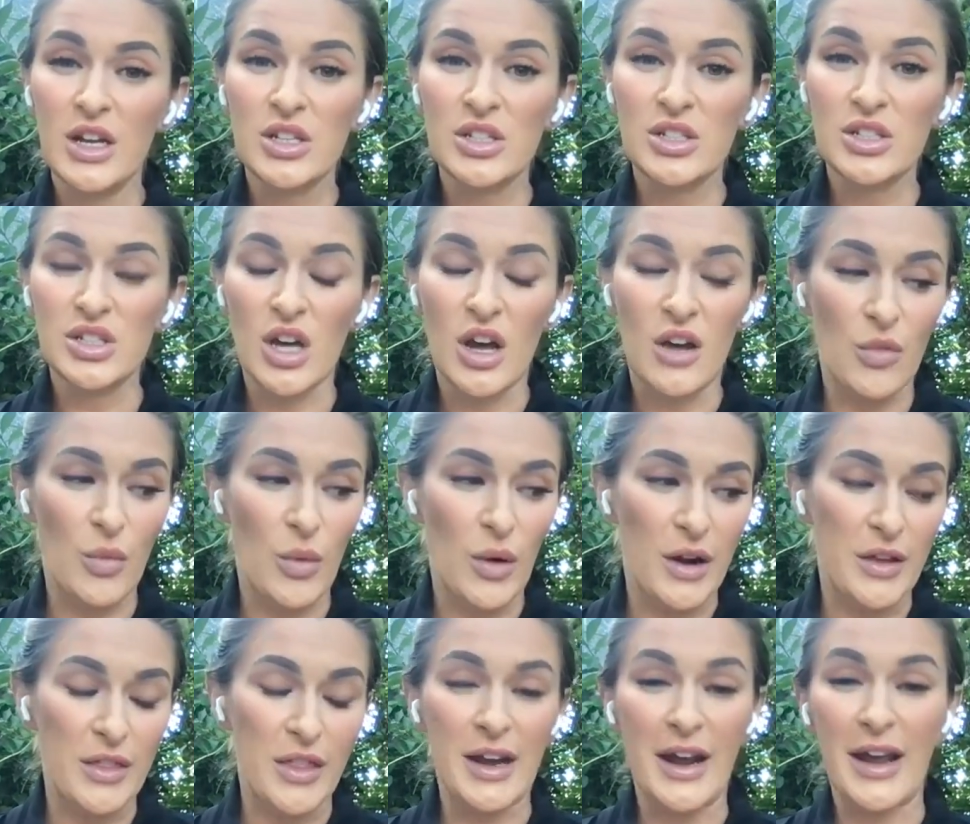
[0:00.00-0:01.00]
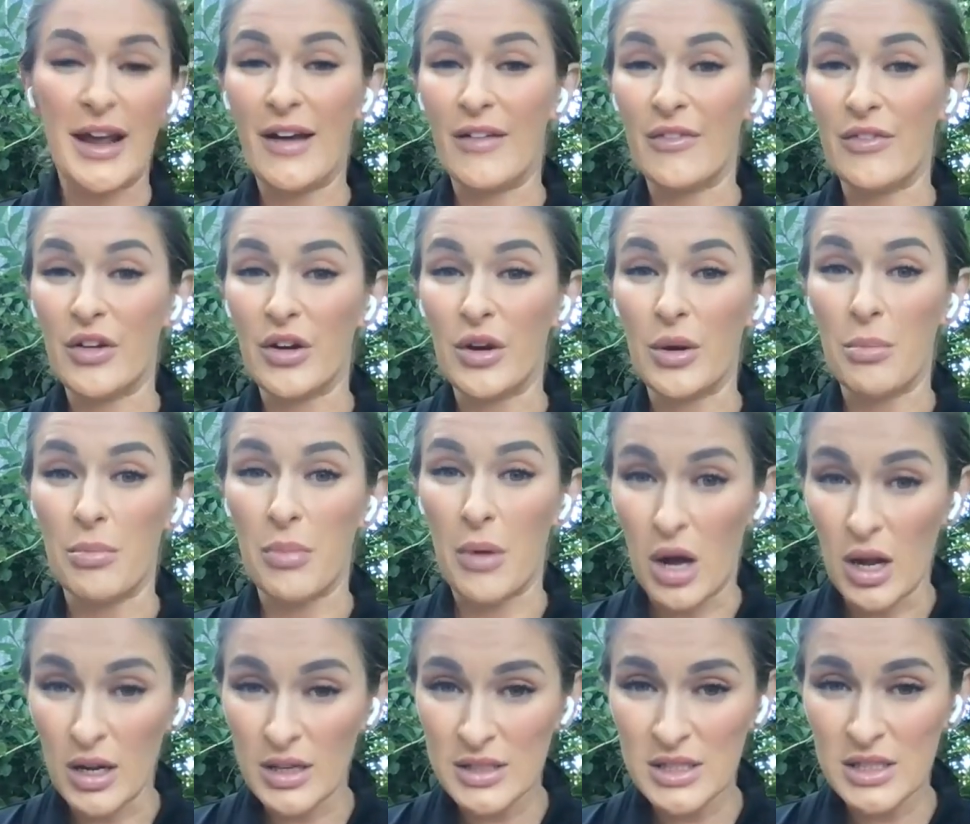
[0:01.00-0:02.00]
software that I ever
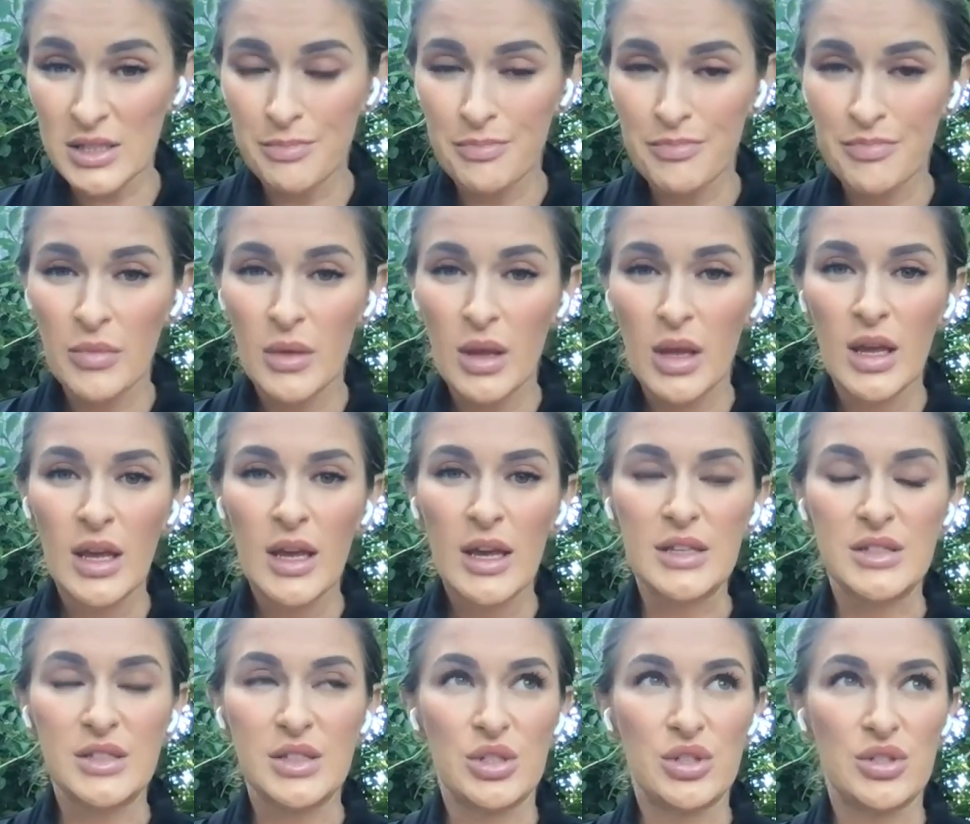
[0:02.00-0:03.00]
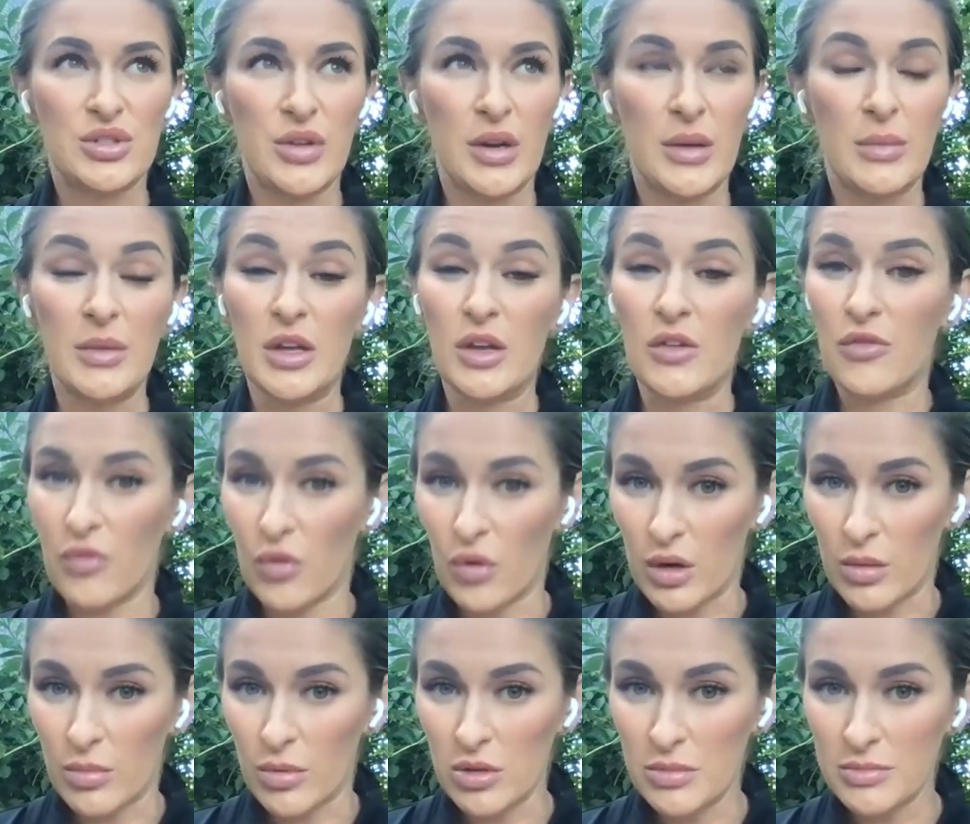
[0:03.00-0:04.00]
bought. It's extremely
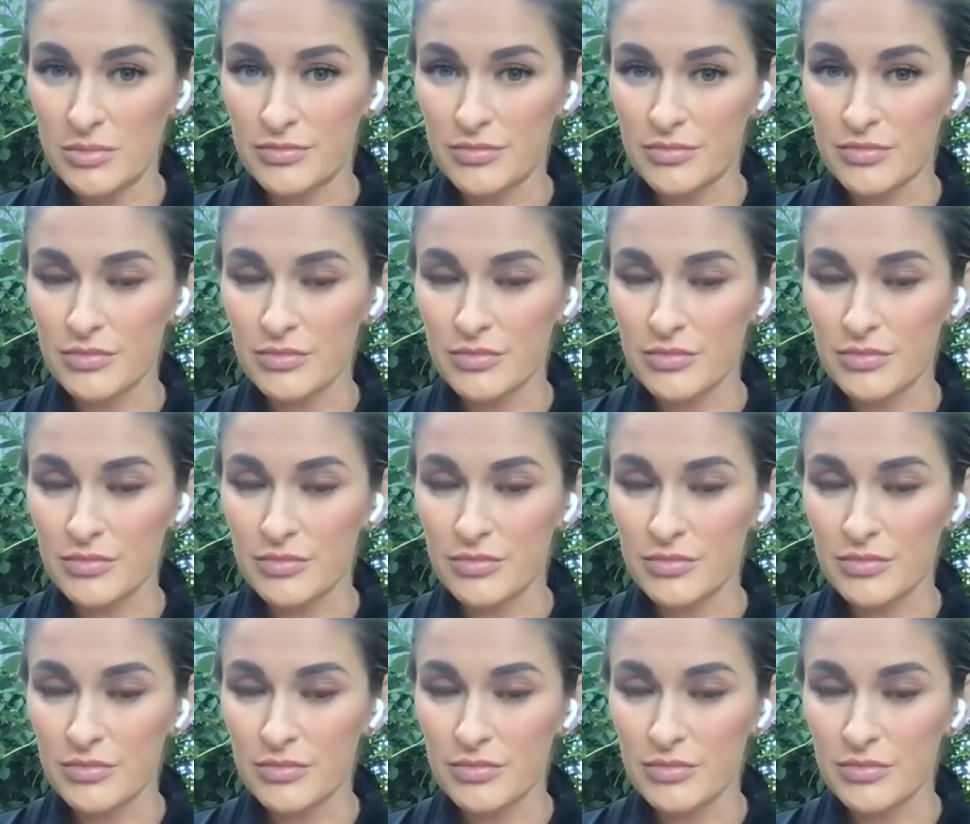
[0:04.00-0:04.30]
affordable.